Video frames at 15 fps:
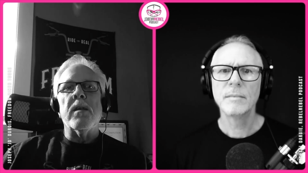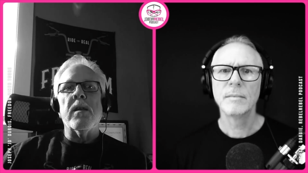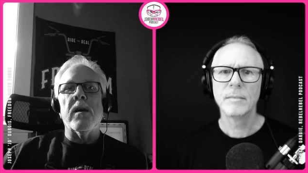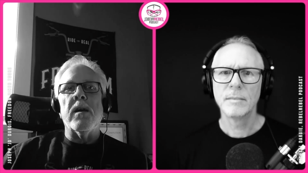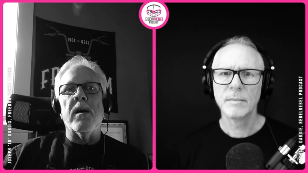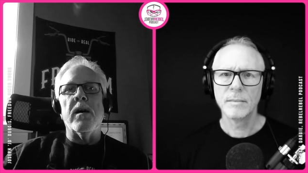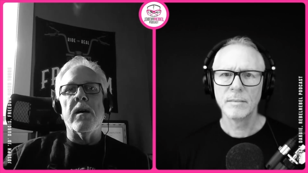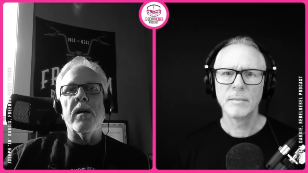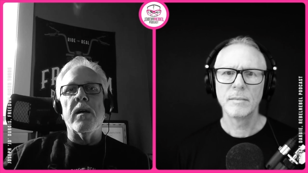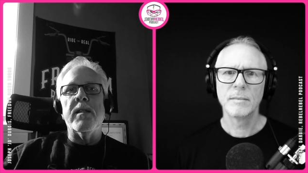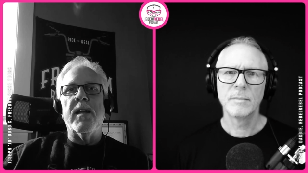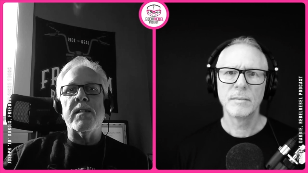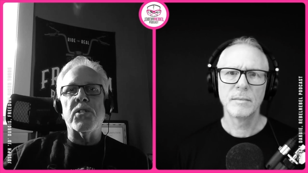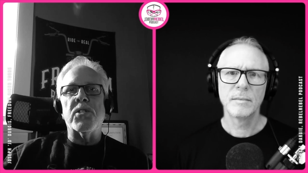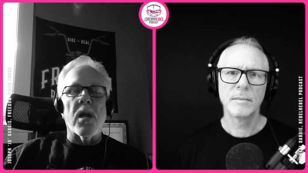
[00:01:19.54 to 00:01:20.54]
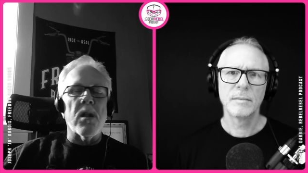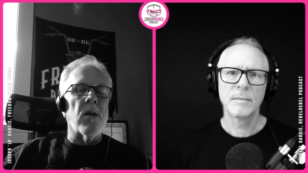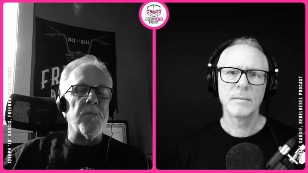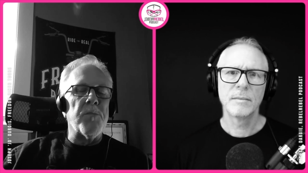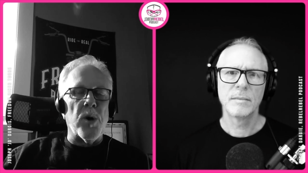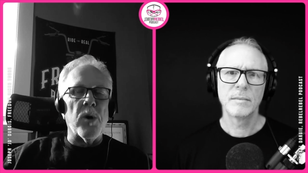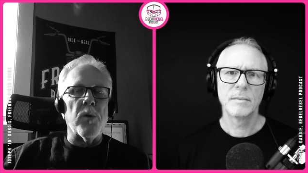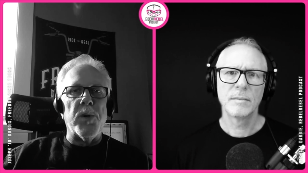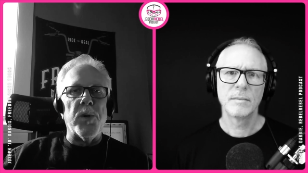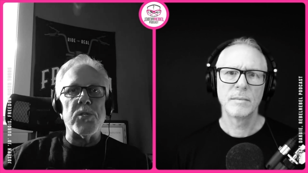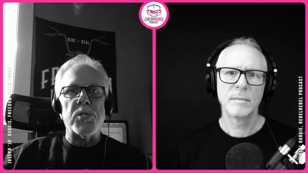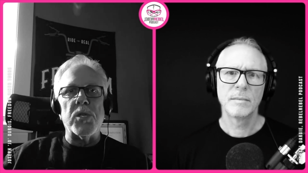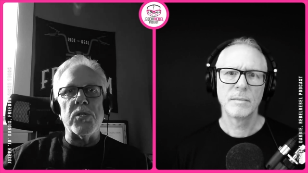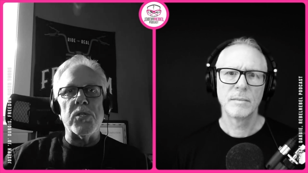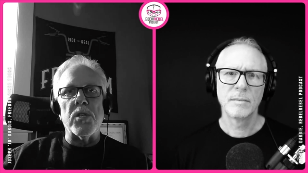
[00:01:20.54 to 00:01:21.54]
Speaker 1: And that's done on
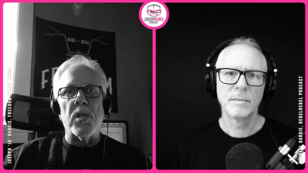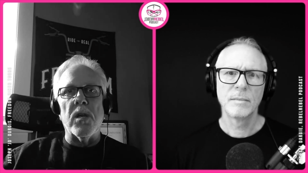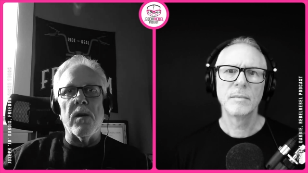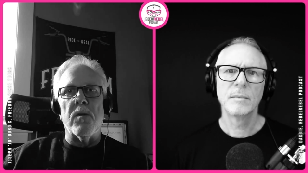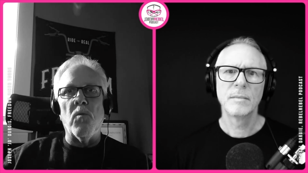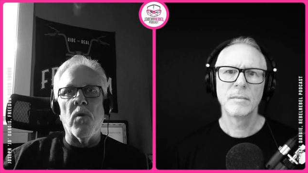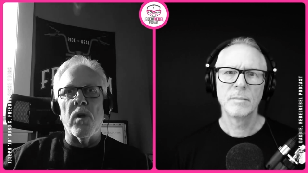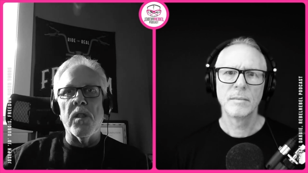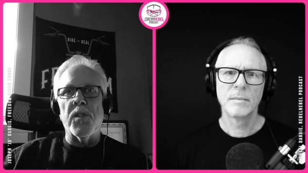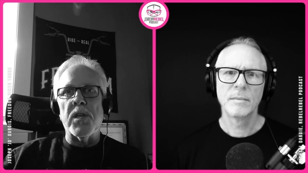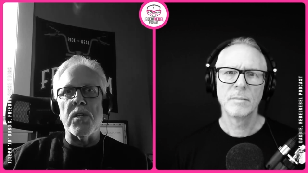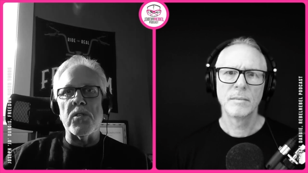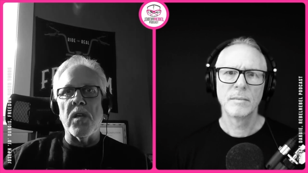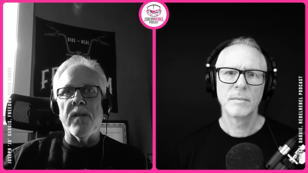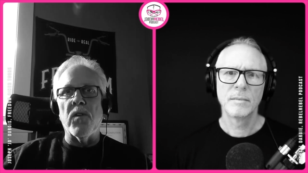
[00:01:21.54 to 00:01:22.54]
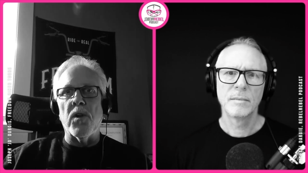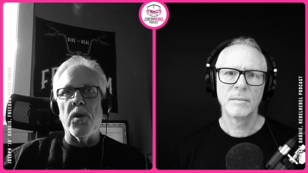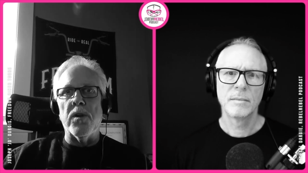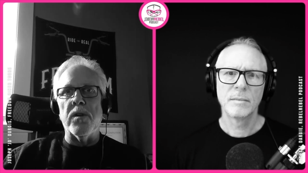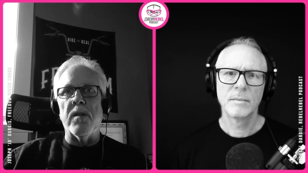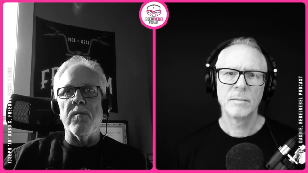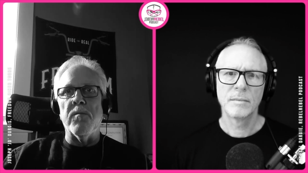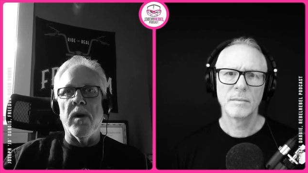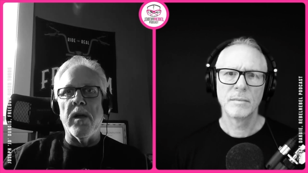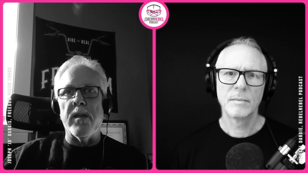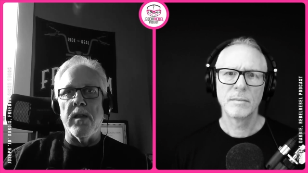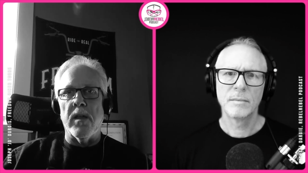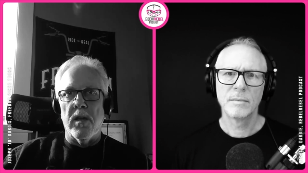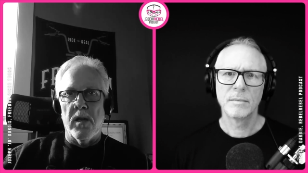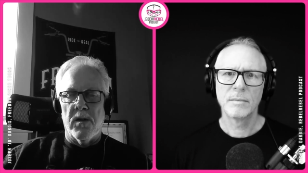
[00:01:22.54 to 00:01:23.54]
purpose because one of the things I've learned in
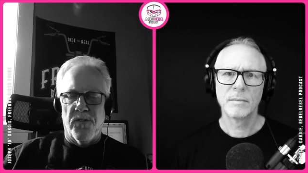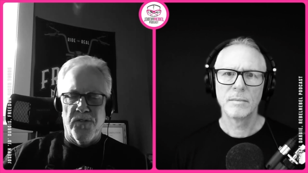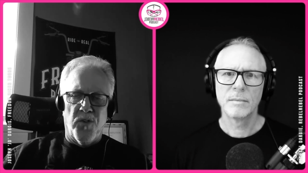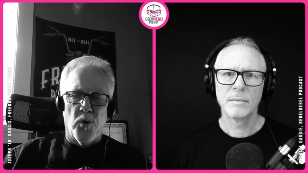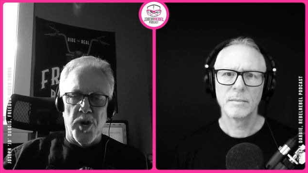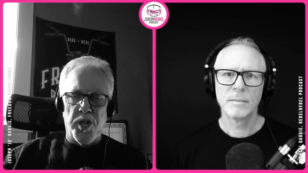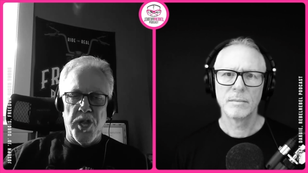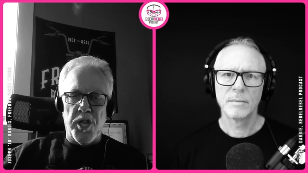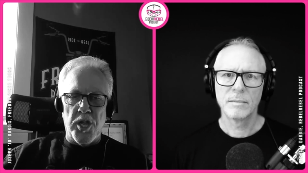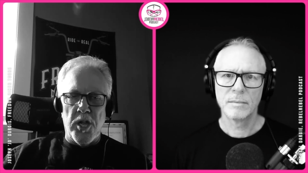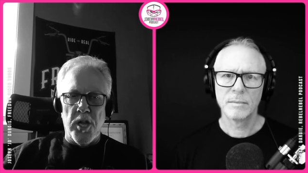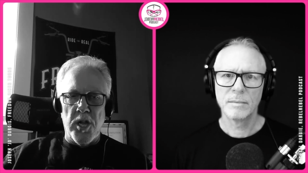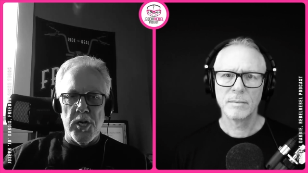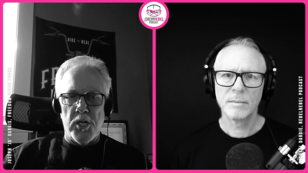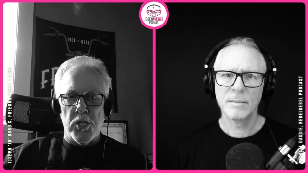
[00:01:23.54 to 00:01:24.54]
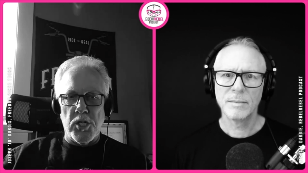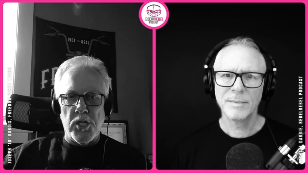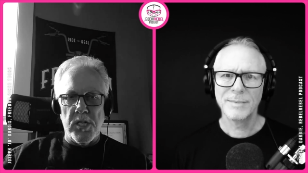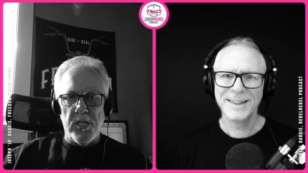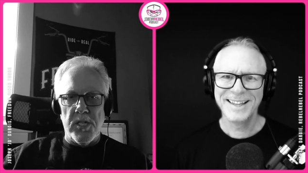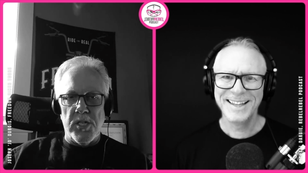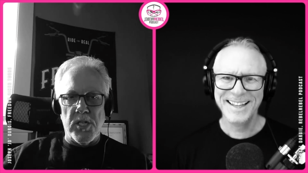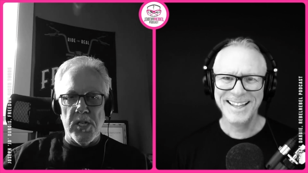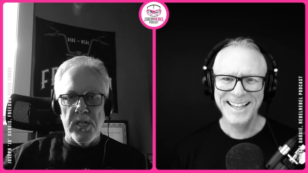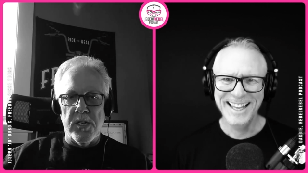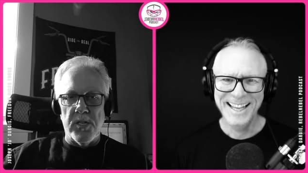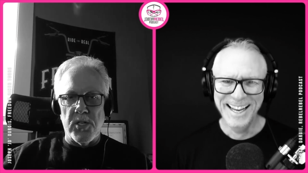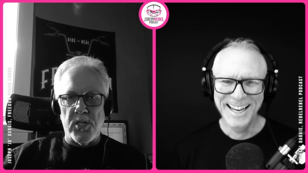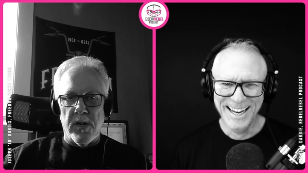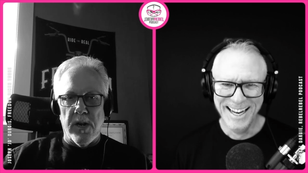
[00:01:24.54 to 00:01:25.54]
my 40 years in this
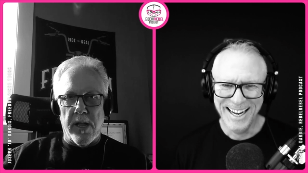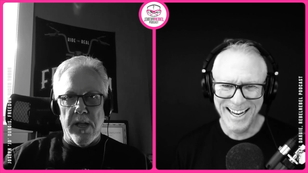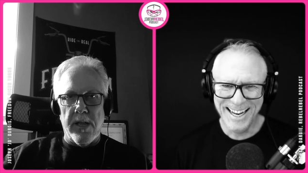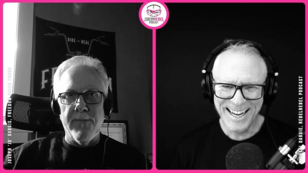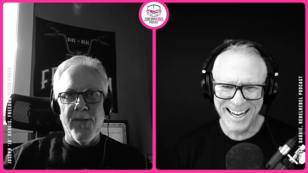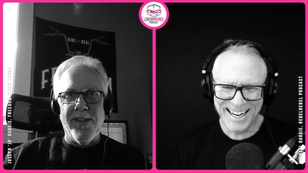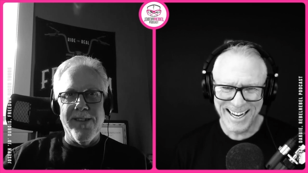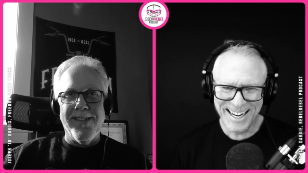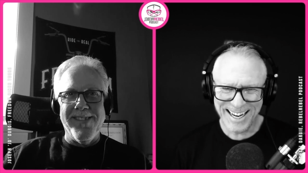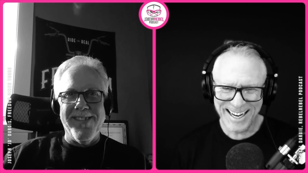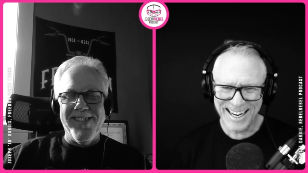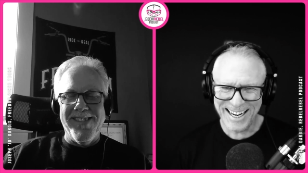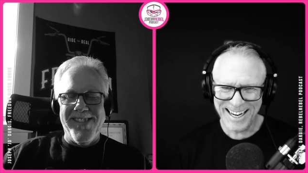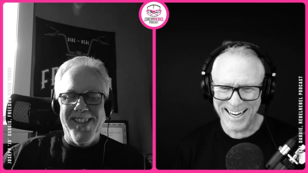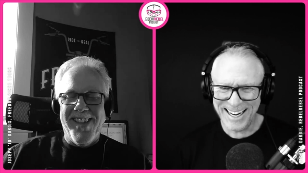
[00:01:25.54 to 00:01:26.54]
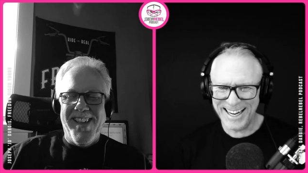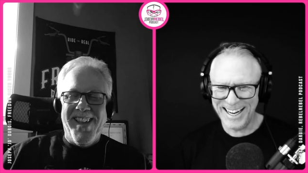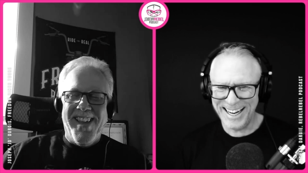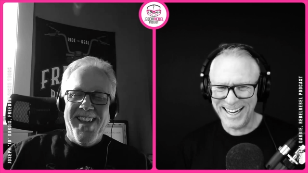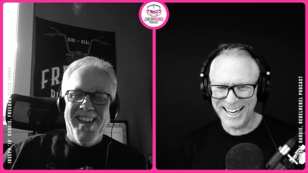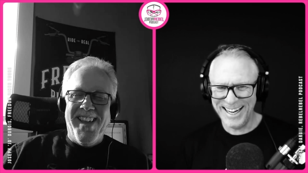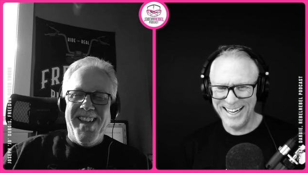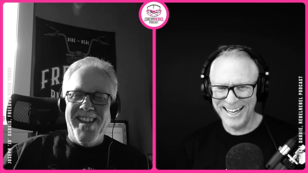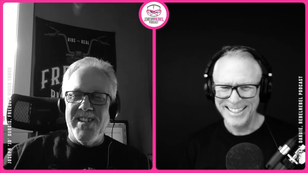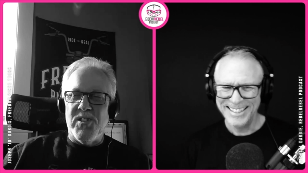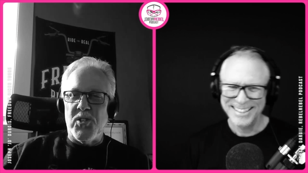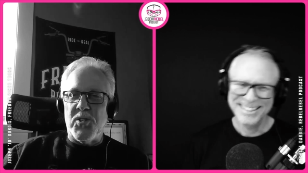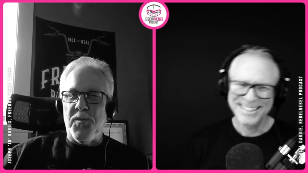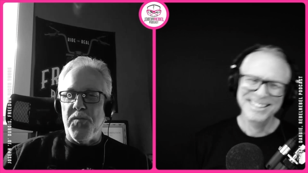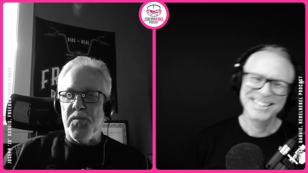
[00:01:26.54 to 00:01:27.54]
industry
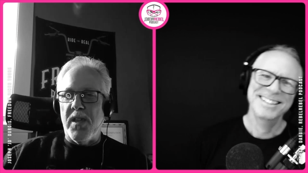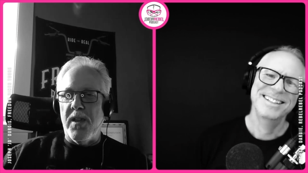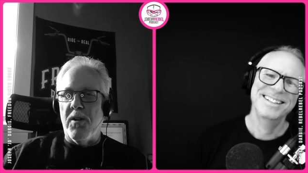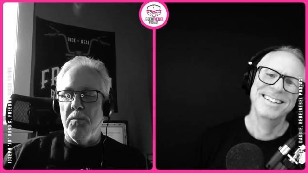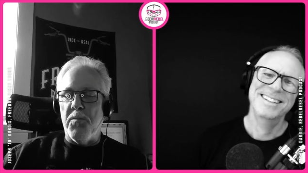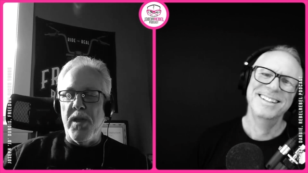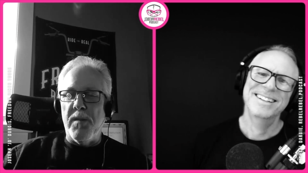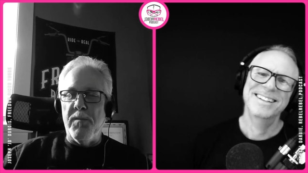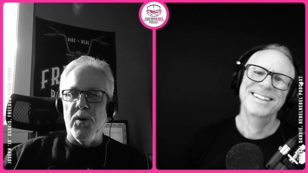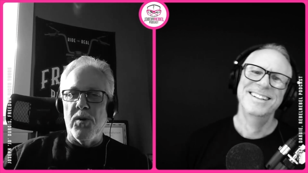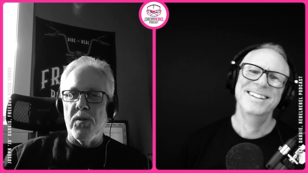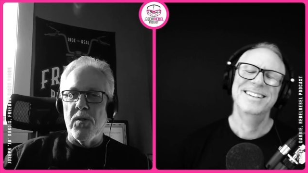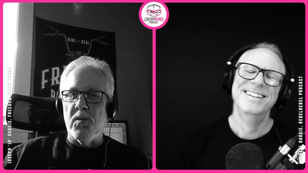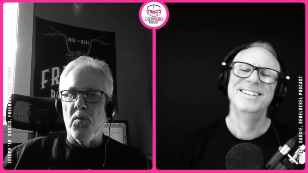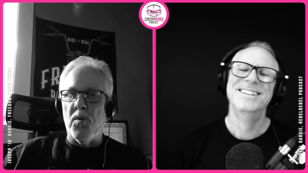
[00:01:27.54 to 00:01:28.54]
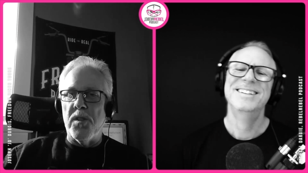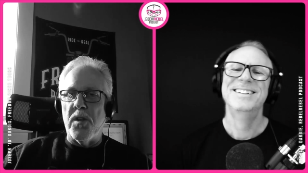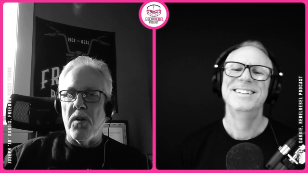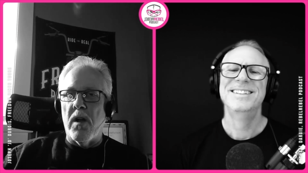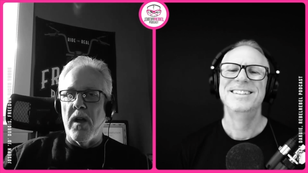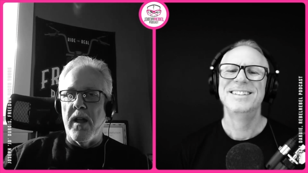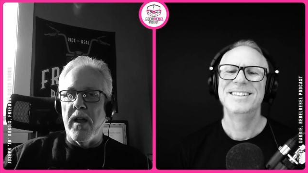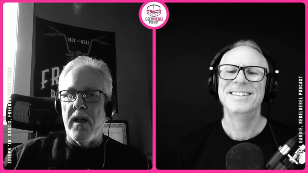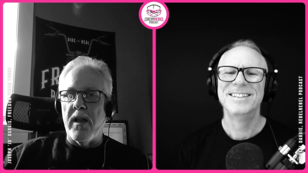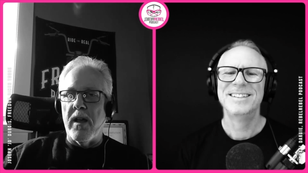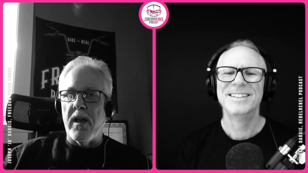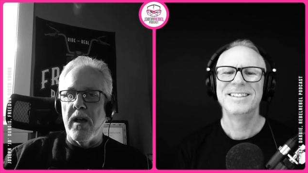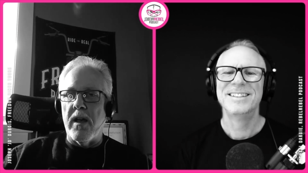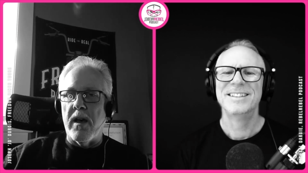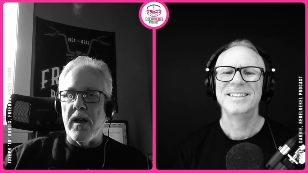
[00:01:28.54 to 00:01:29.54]
is, you know, people, when they're
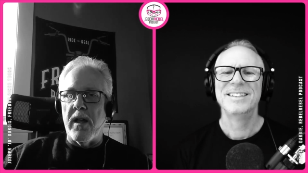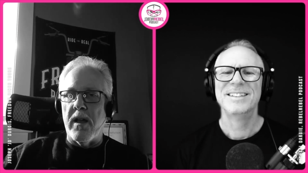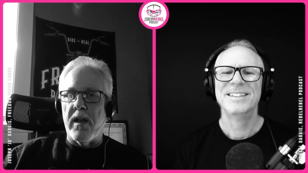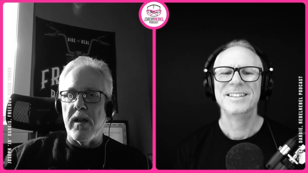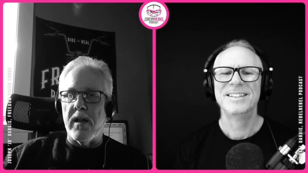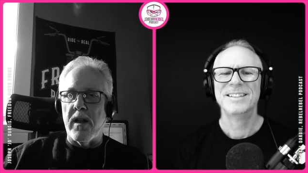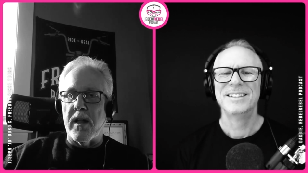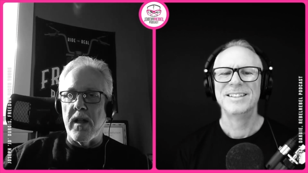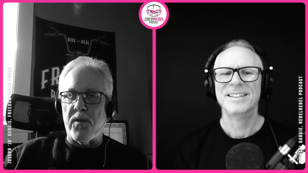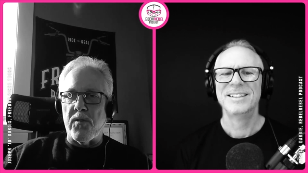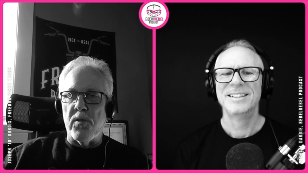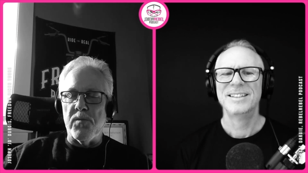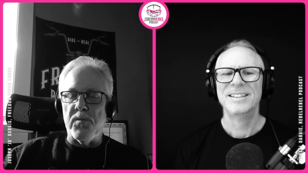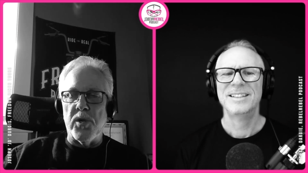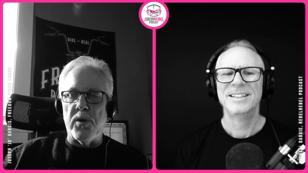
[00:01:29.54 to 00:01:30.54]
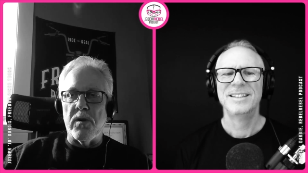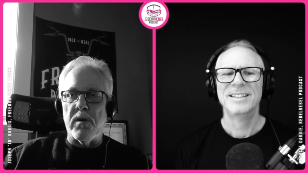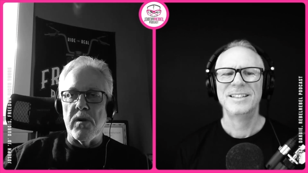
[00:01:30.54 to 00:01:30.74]
on a group tour or